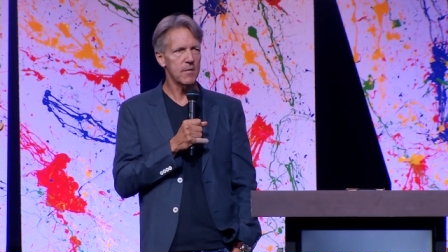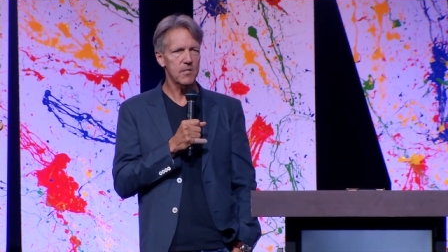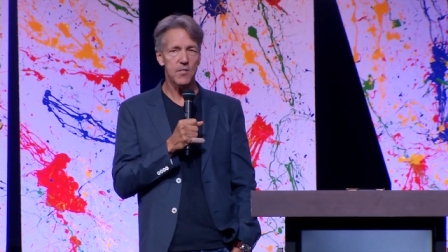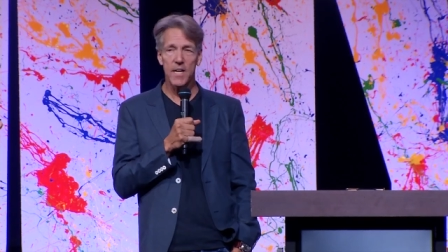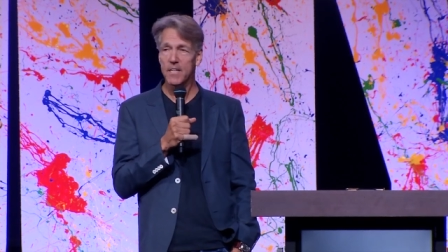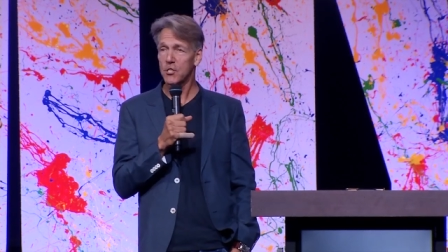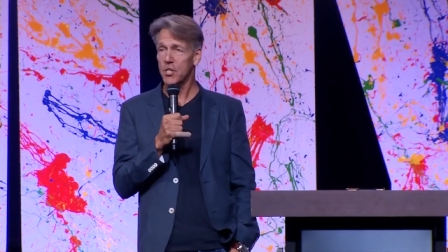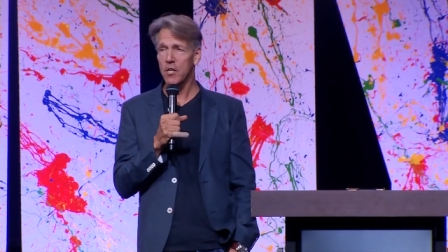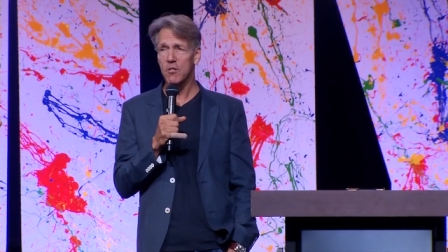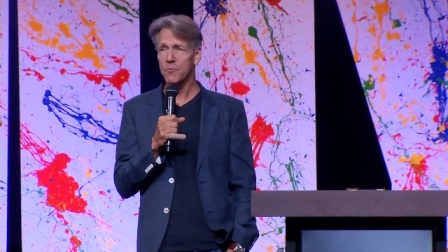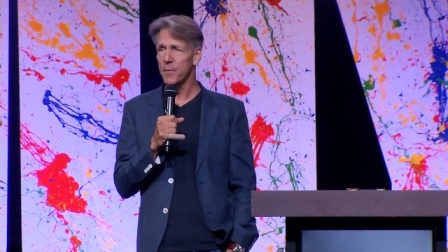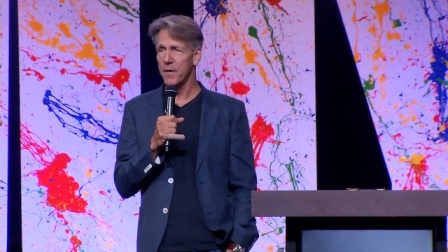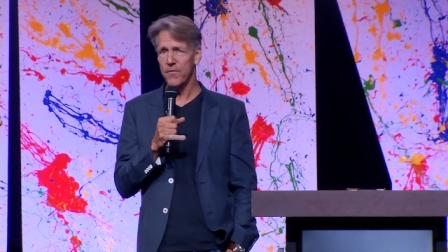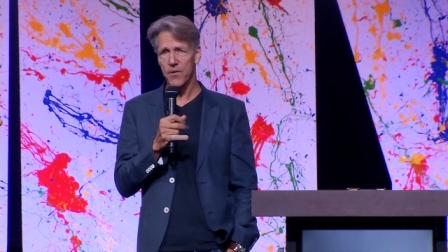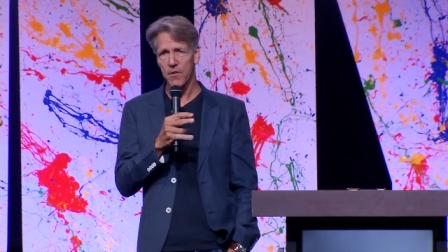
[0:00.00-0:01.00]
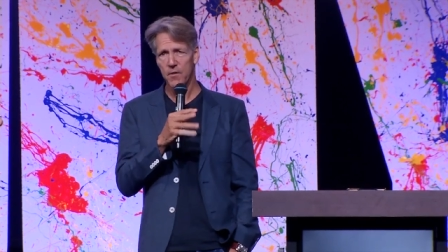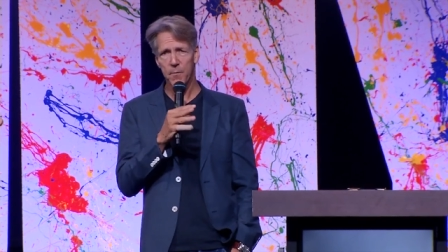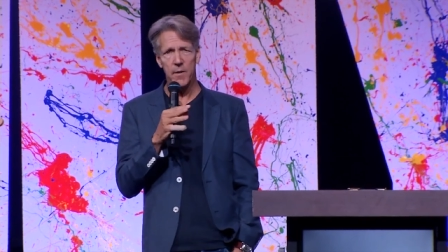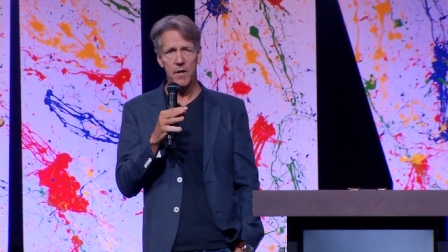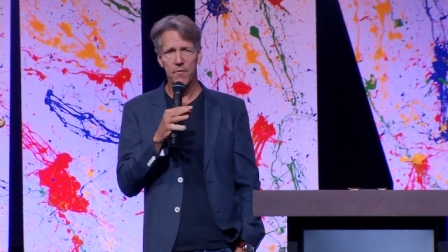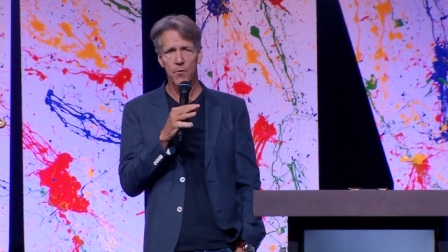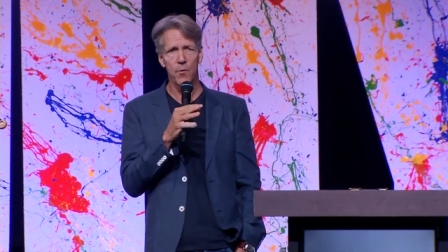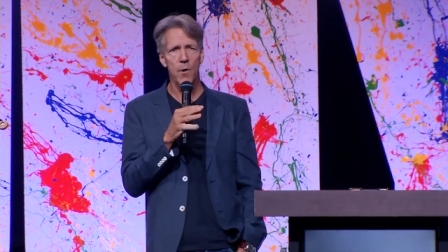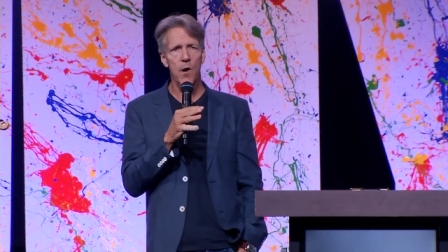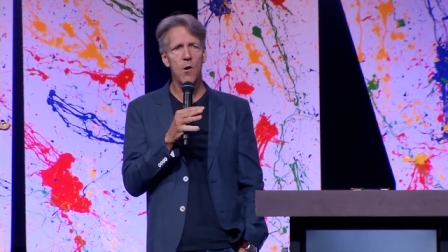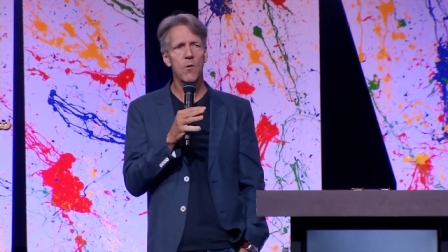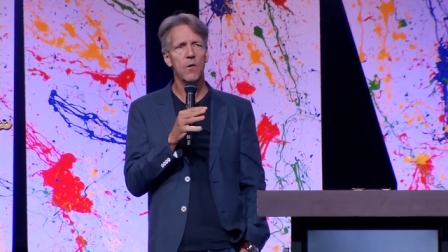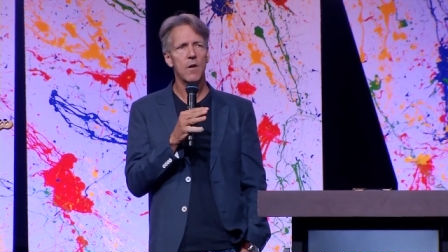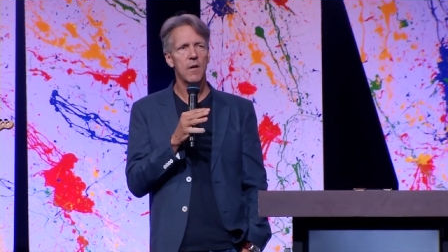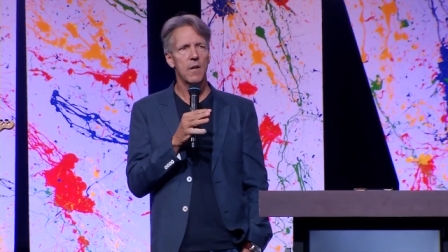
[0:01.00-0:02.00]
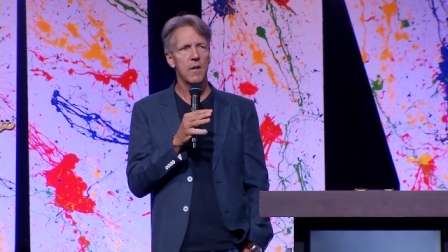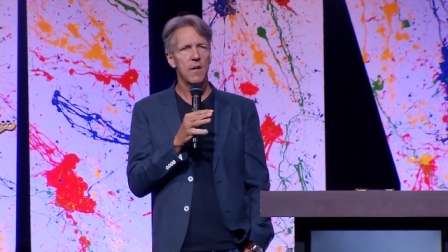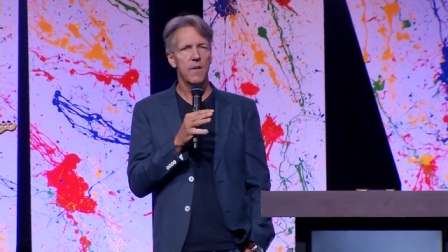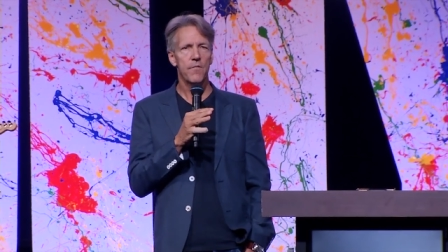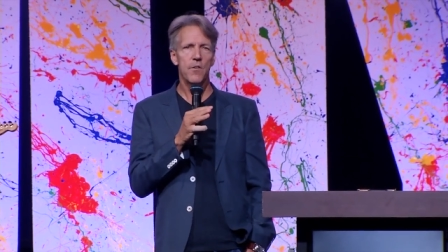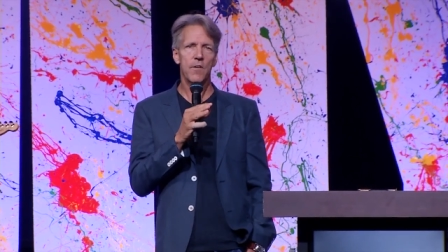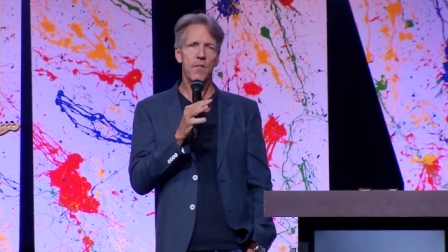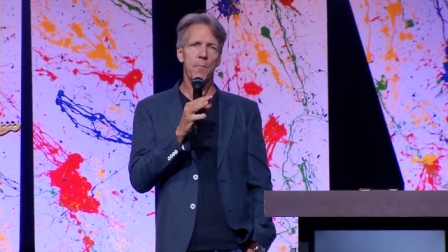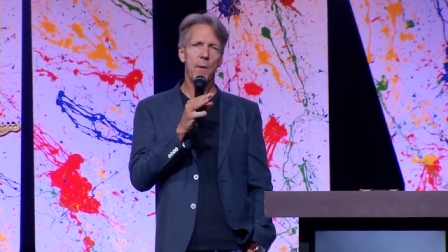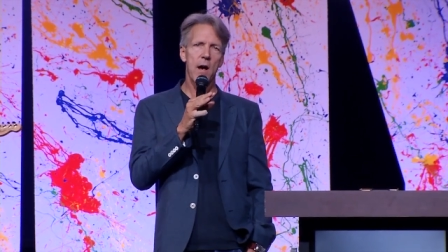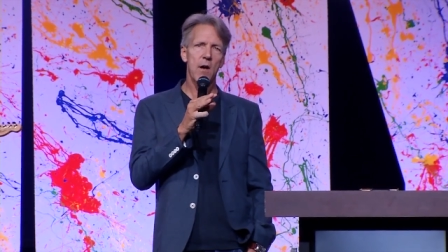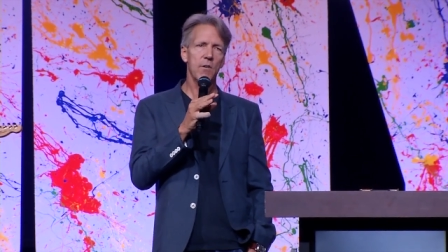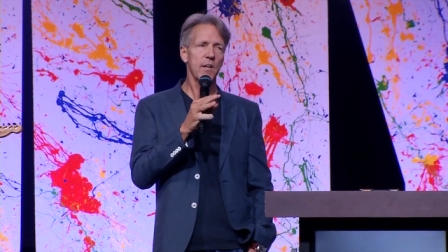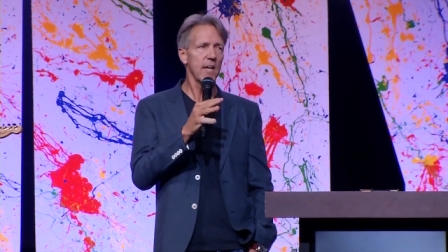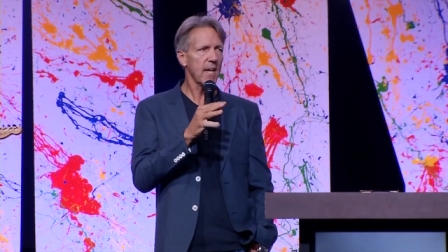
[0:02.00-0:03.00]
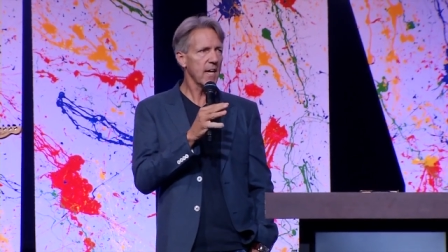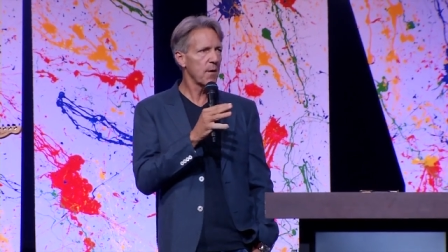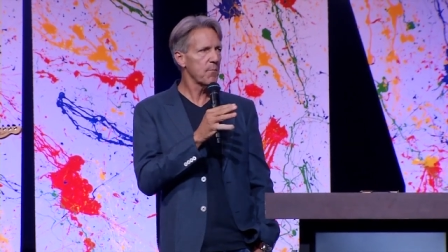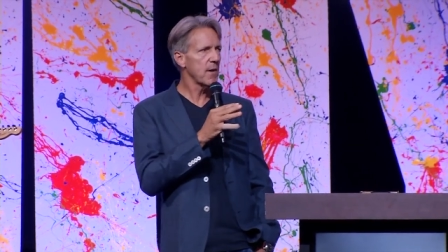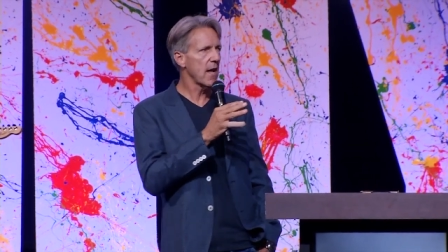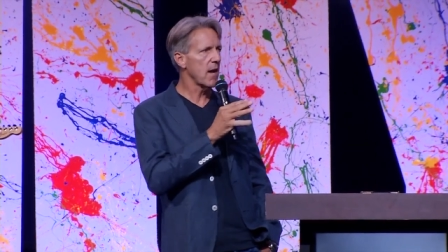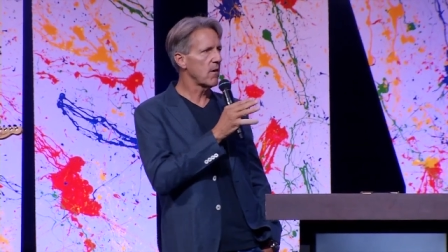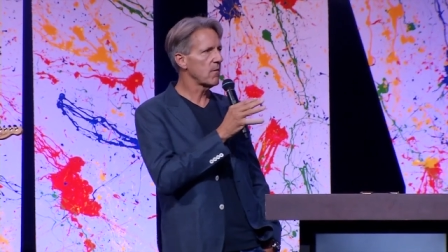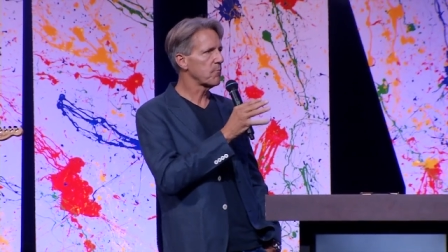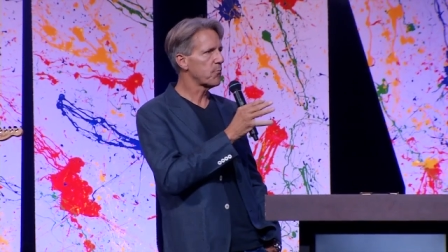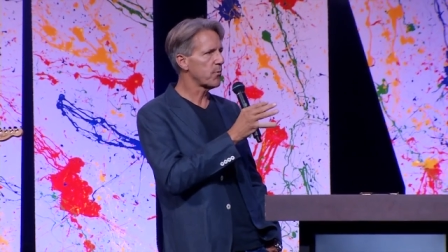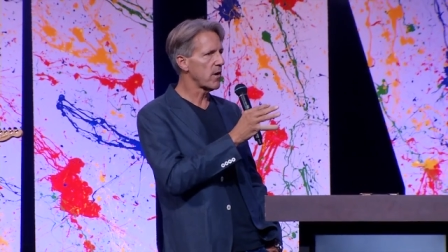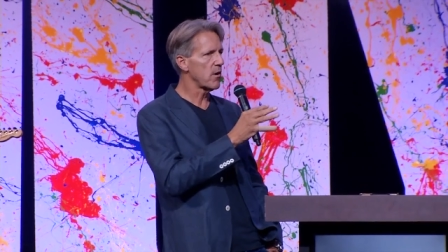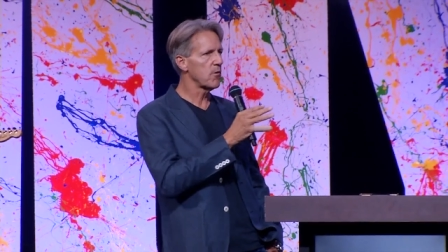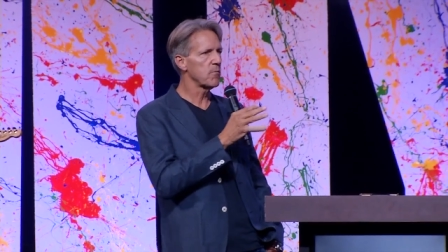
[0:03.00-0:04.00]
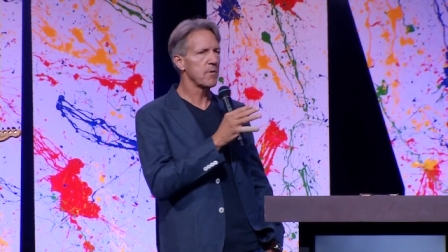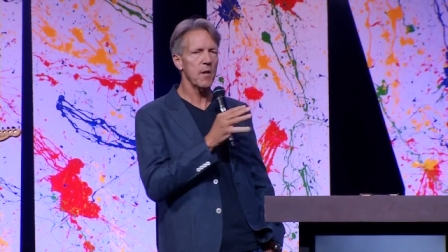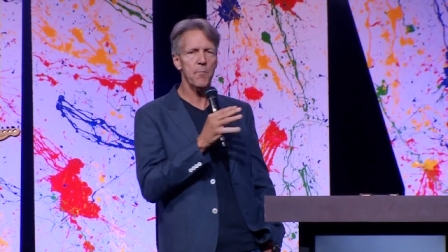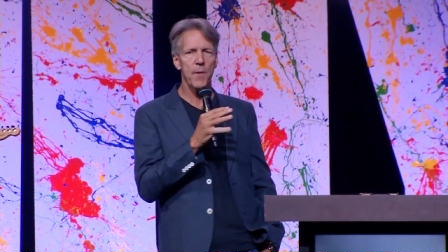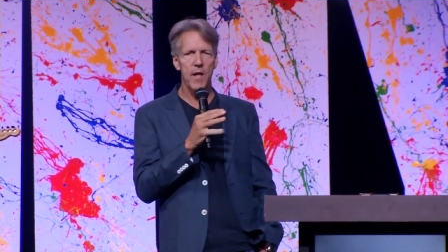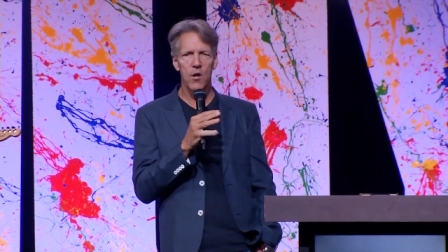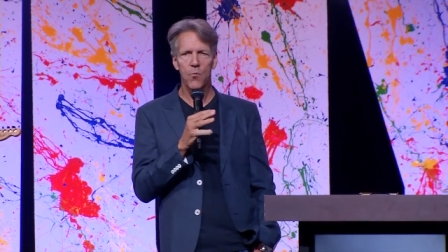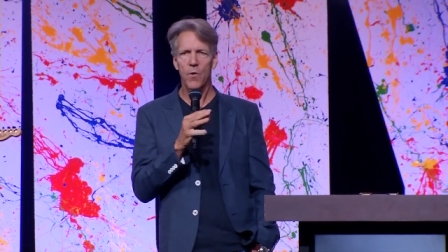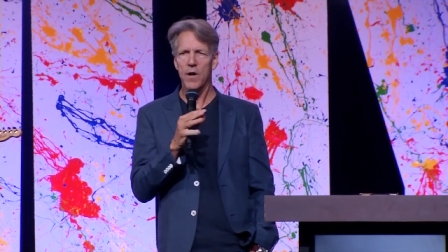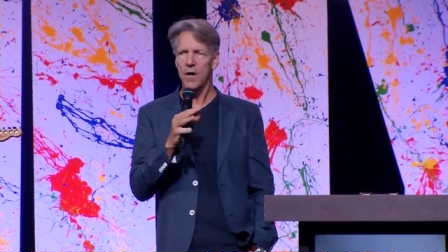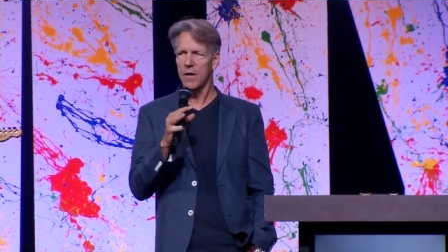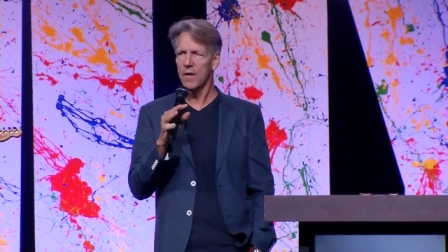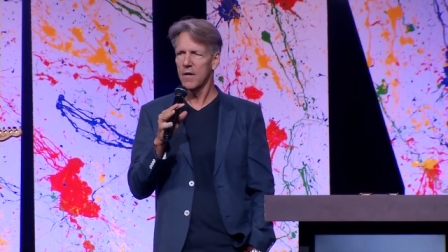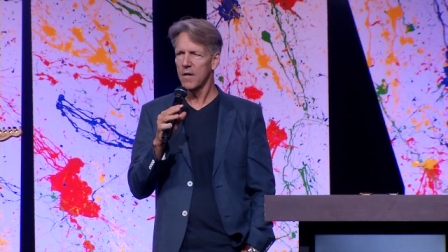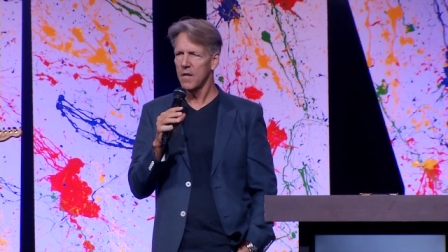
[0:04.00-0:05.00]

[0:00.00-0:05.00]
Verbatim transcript: Just say, Excuse me. If you're in the middle of a row, if you're in the balcony, come down. Prayer room, doesn't matter where.